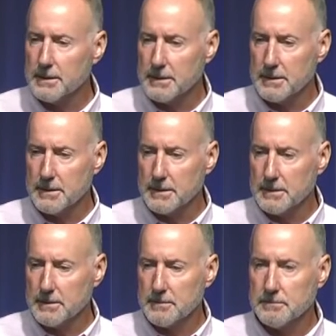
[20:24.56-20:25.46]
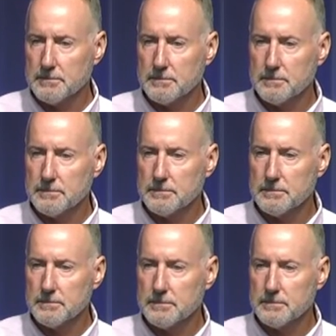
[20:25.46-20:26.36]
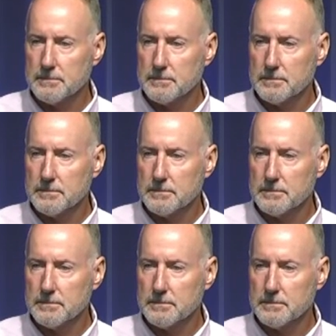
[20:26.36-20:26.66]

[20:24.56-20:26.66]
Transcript: (no one is talking)